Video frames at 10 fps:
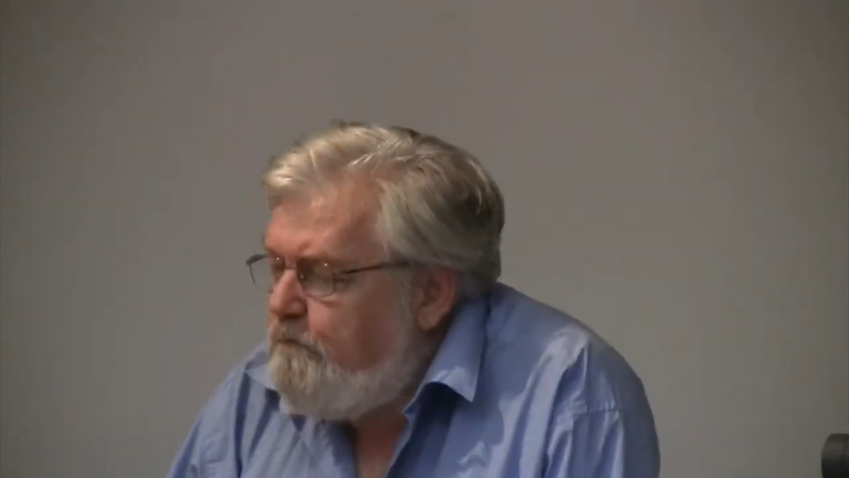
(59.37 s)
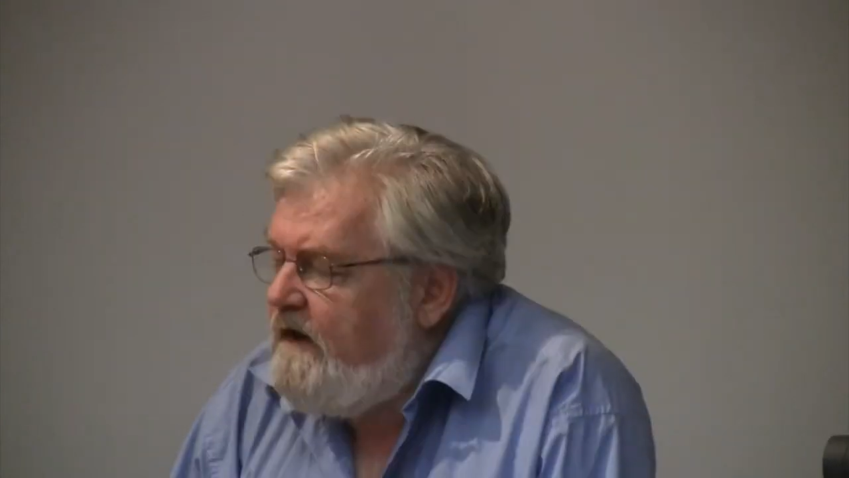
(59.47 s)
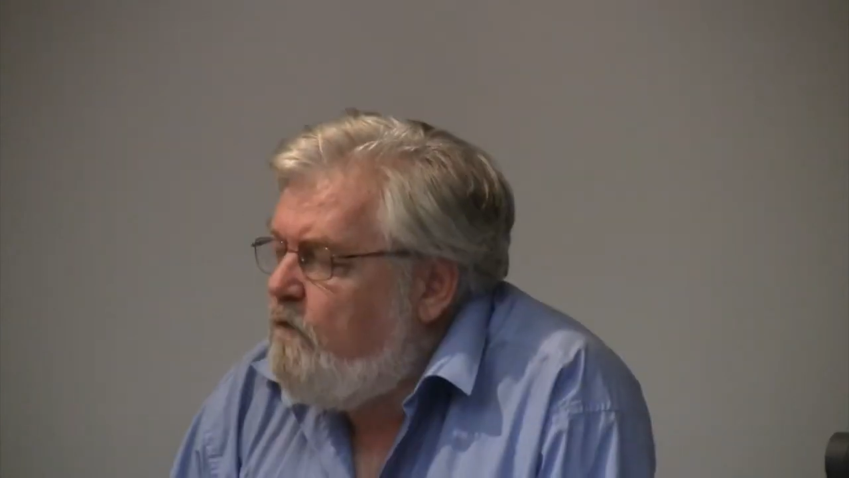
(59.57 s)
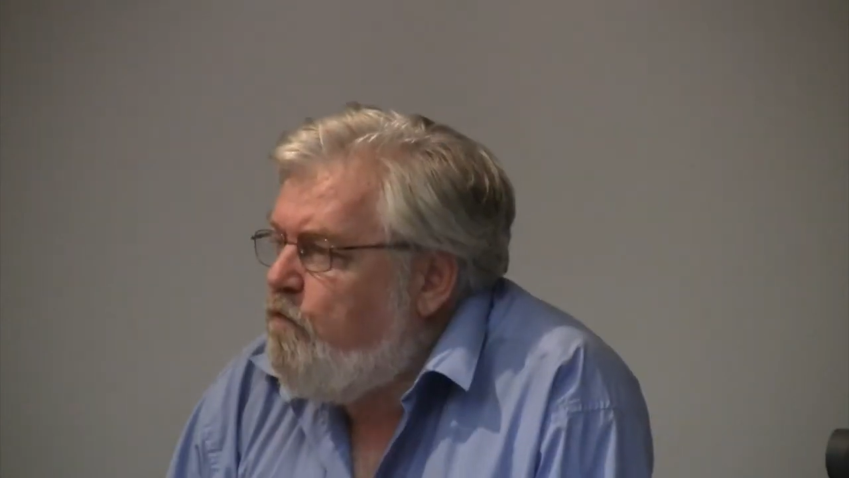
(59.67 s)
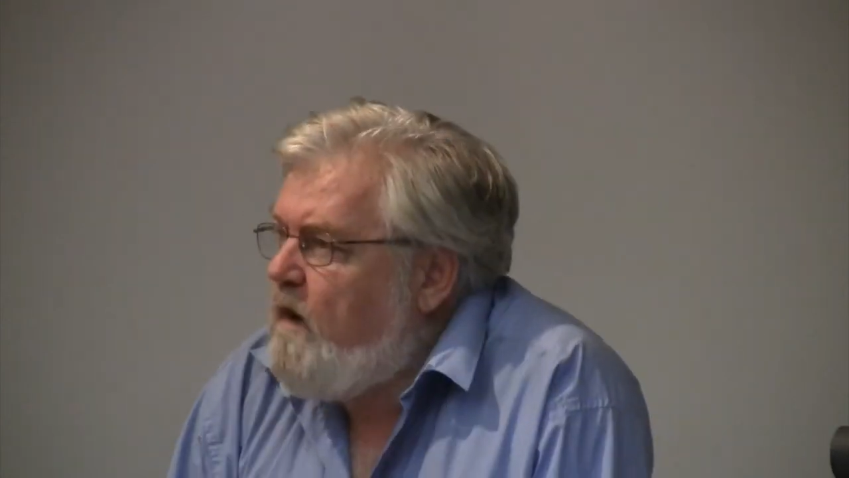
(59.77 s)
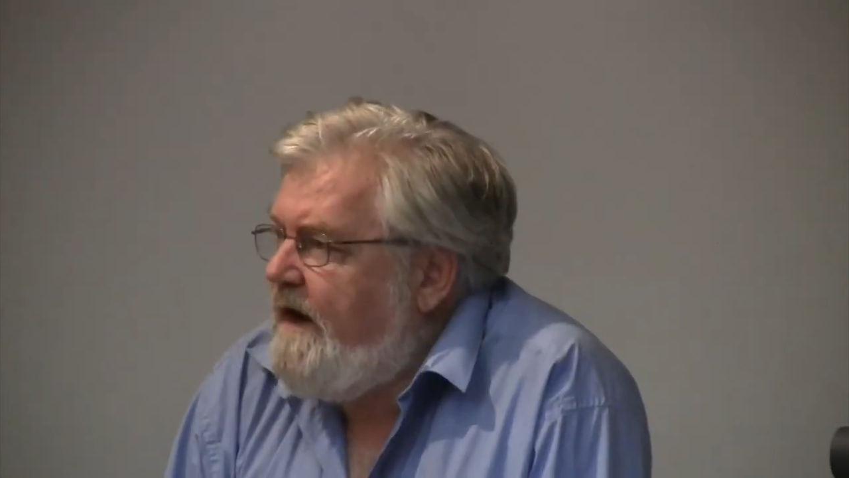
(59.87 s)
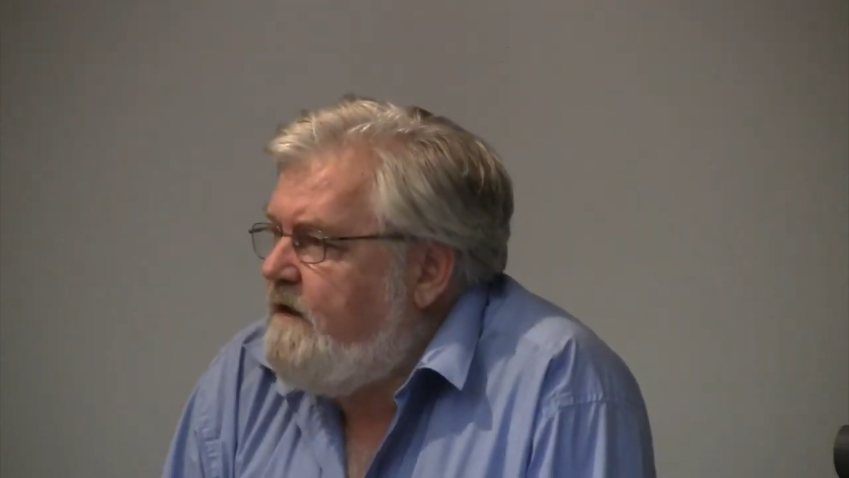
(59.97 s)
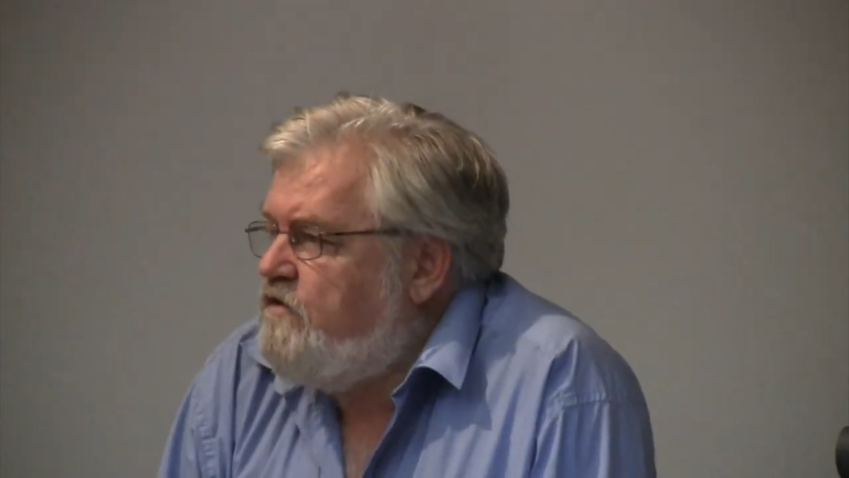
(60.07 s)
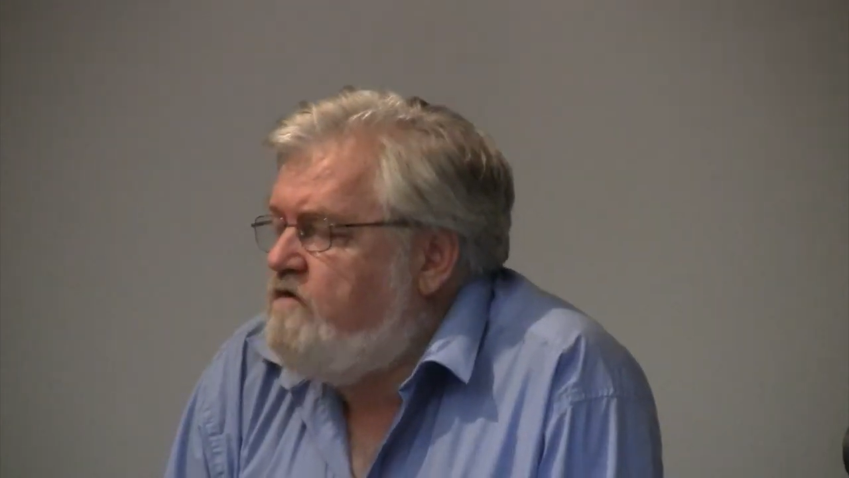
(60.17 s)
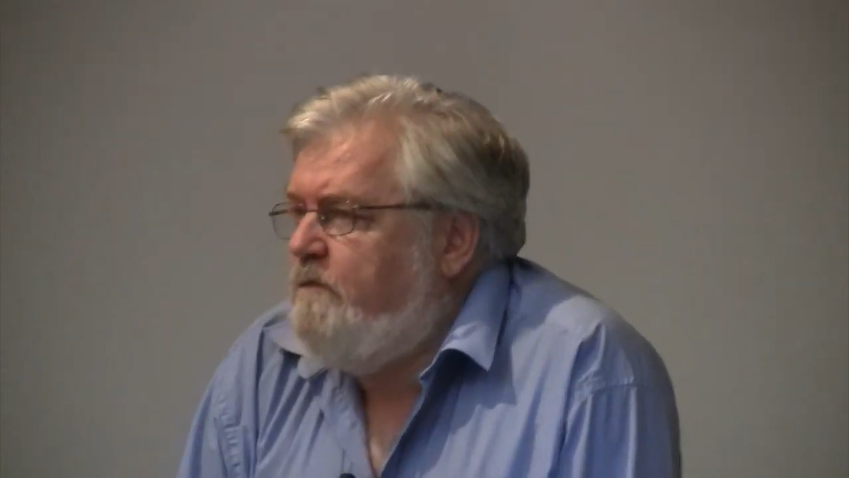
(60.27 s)
big
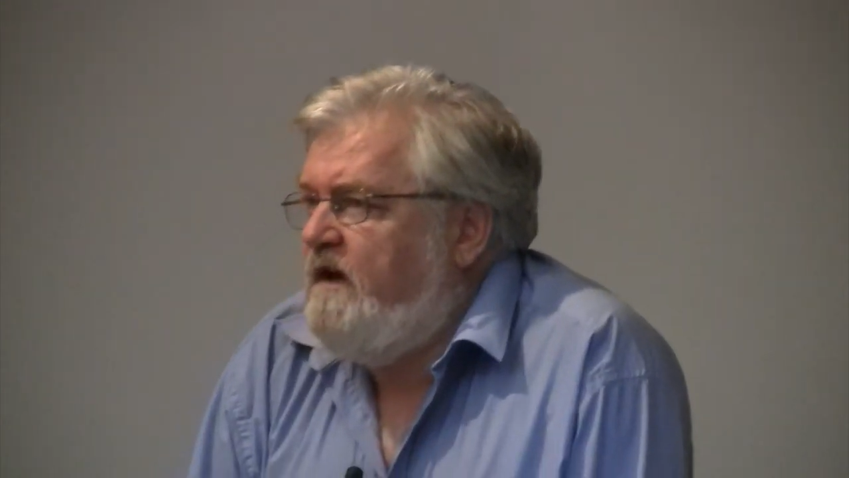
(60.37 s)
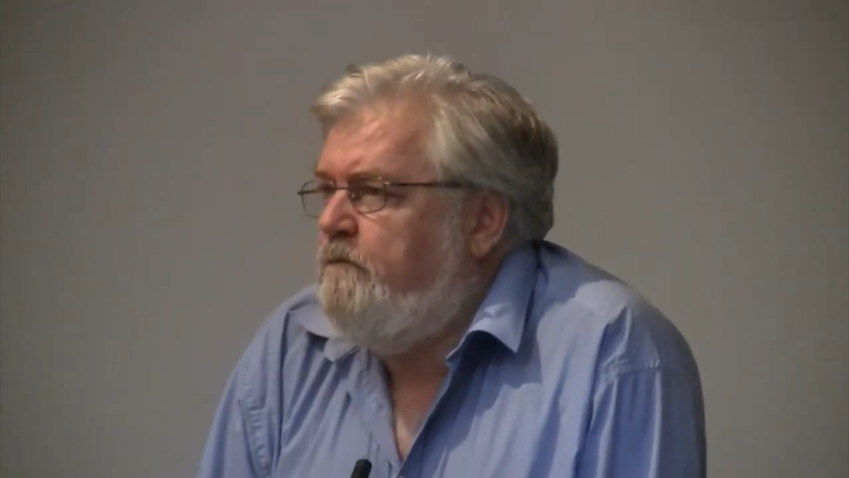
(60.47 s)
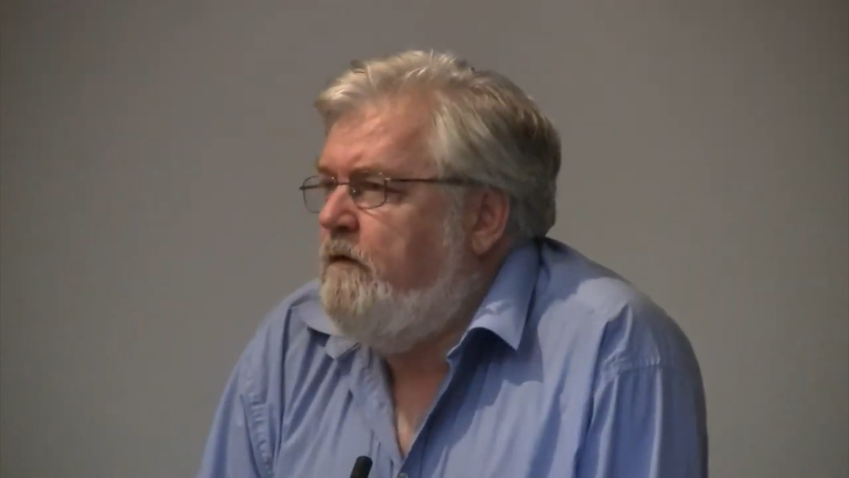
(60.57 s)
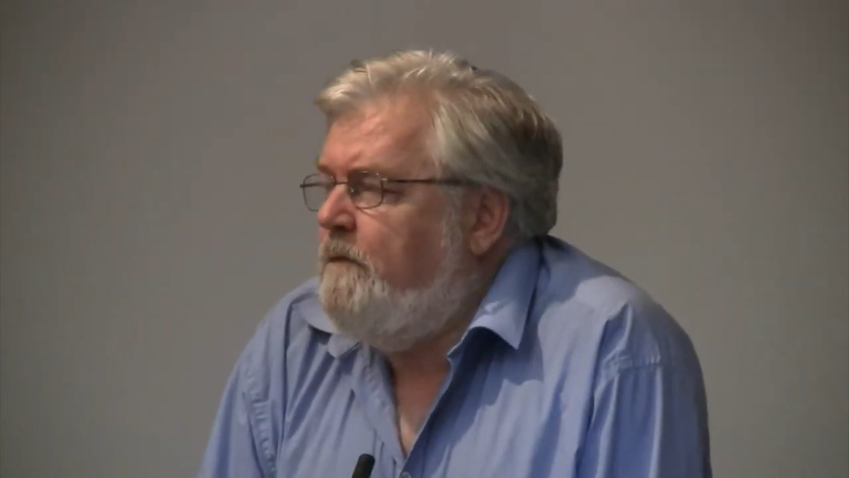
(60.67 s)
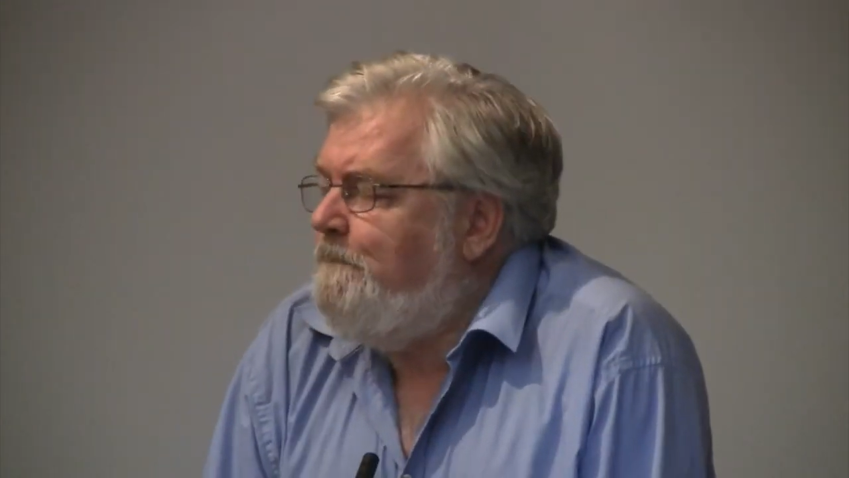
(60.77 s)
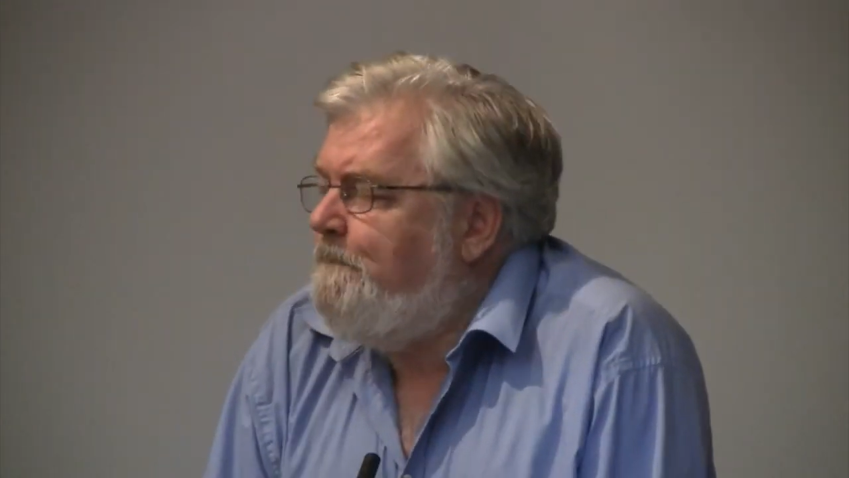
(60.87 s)
range of people.